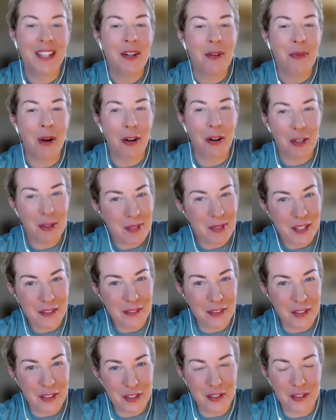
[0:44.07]
Welcome to the
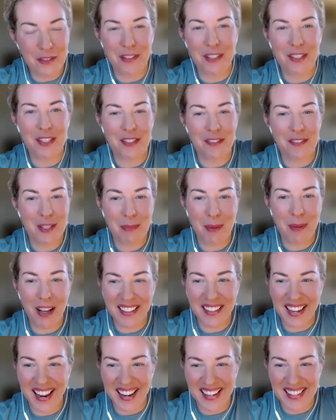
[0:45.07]
Future of Field Service
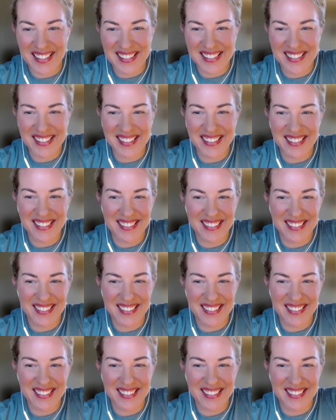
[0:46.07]
podcast.